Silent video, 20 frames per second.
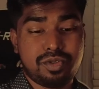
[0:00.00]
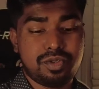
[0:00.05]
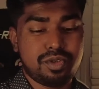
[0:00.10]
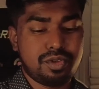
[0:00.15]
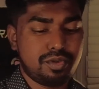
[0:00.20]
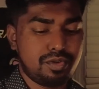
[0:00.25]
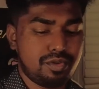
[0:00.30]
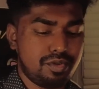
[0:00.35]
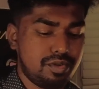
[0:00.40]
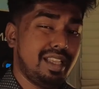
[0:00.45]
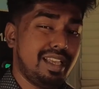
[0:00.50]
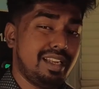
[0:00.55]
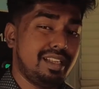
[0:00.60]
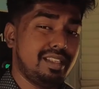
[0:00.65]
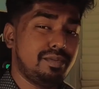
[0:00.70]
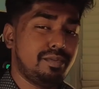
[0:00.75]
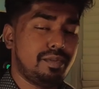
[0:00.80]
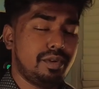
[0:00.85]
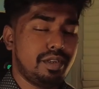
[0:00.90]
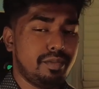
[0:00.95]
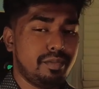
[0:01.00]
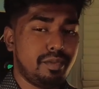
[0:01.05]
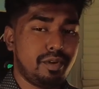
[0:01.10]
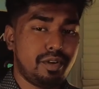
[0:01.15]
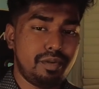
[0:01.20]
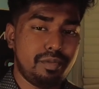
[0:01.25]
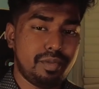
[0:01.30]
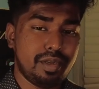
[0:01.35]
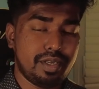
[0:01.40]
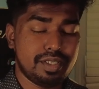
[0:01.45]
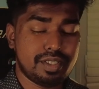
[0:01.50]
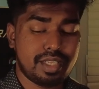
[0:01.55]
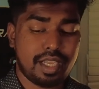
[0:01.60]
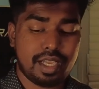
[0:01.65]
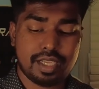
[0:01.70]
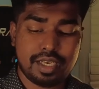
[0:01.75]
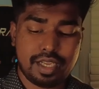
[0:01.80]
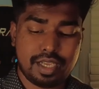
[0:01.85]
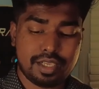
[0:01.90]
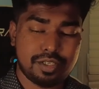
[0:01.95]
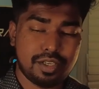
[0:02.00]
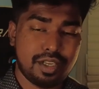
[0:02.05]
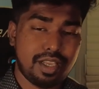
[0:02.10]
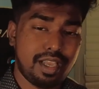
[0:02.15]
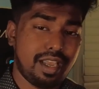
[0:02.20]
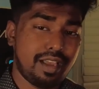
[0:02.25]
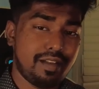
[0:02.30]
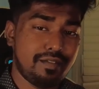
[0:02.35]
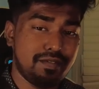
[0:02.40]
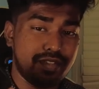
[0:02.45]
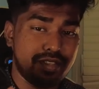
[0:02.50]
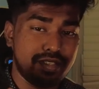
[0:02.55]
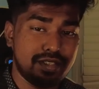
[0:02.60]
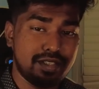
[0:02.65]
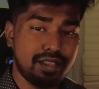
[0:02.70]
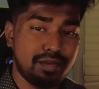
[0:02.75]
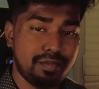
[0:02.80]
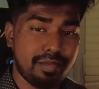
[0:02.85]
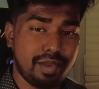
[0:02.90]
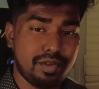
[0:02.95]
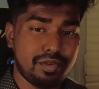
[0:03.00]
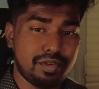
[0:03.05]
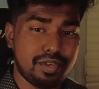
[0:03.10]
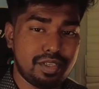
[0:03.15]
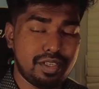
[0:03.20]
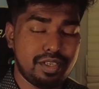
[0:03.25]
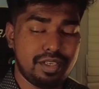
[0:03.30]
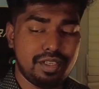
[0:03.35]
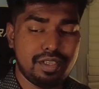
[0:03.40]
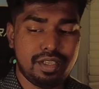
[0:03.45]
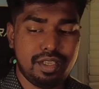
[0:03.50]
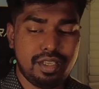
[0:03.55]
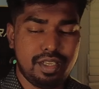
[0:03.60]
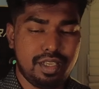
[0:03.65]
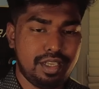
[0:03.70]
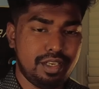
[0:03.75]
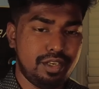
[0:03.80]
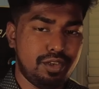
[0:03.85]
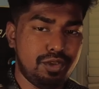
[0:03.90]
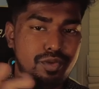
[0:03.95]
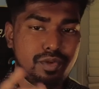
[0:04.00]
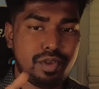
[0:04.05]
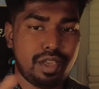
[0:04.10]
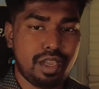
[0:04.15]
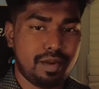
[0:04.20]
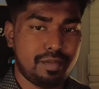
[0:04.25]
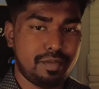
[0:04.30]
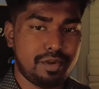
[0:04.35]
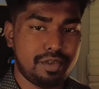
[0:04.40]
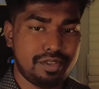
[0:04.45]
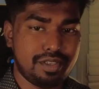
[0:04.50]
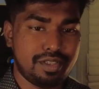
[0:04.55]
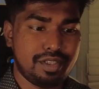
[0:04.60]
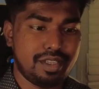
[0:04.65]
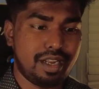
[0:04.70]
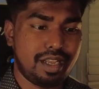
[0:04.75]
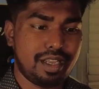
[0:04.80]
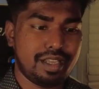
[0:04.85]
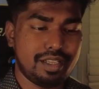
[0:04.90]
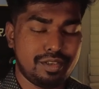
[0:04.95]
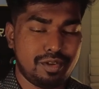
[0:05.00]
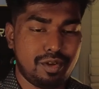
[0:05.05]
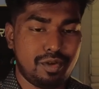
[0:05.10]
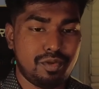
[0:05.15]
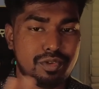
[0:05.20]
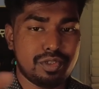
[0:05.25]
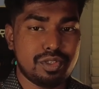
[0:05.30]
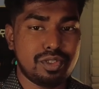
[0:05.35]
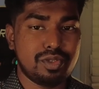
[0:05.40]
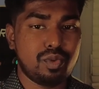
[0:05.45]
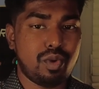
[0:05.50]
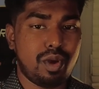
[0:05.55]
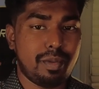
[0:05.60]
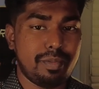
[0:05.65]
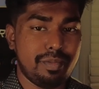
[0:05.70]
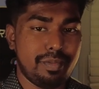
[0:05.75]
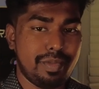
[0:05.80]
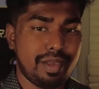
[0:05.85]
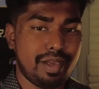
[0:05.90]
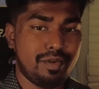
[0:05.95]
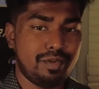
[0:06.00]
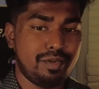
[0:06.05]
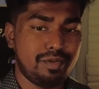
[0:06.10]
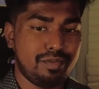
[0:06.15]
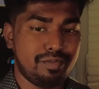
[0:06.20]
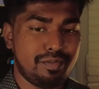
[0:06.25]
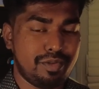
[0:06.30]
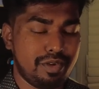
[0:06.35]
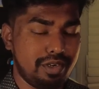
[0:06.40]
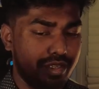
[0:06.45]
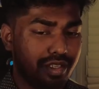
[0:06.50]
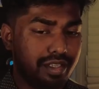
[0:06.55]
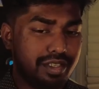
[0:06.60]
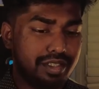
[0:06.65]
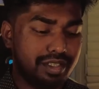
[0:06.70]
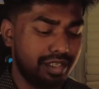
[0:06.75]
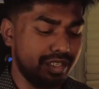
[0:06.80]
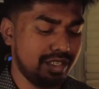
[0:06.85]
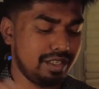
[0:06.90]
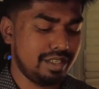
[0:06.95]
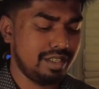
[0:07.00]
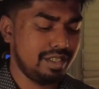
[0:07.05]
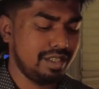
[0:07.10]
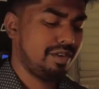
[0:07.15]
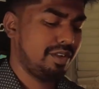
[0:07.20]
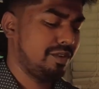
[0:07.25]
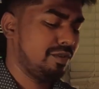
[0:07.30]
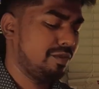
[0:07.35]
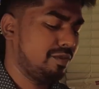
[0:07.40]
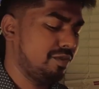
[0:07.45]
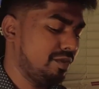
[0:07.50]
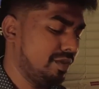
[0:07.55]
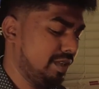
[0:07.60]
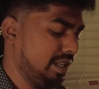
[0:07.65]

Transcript: So that is pretty important because I can actually have this thing mounted in two cameras, and then I can always swap them out pretty easily. Pretty cool.